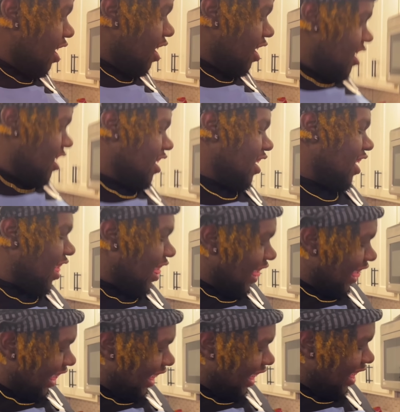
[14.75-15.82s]
did you say
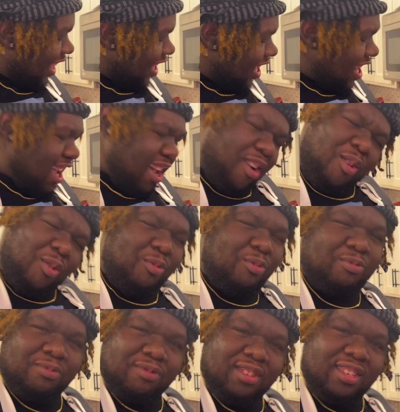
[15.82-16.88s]
wash your? No.
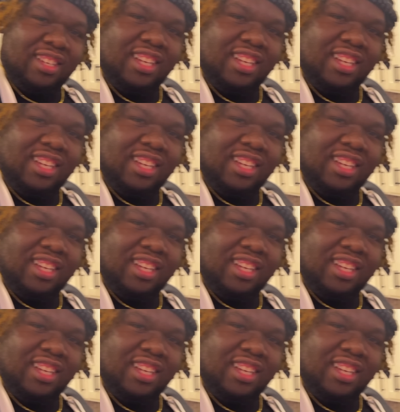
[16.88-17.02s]
Yes, you